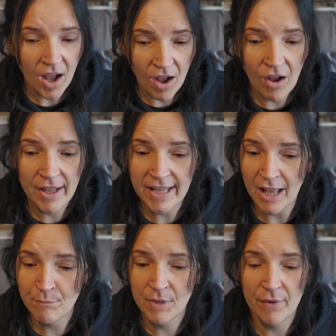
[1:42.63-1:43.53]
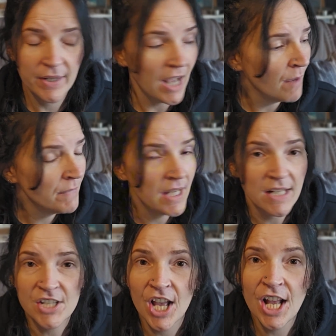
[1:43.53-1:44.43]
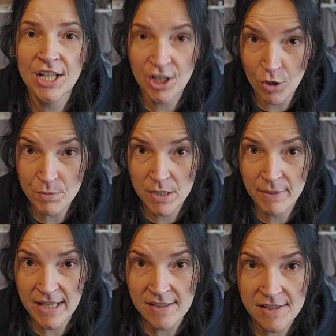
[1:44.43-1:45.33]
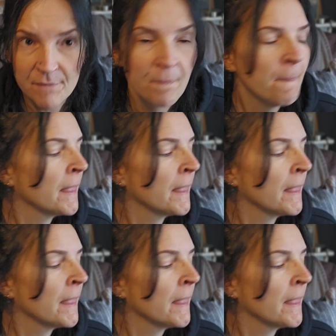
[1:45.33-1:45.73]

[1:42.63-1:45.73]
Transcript: I'm the eternal optimist.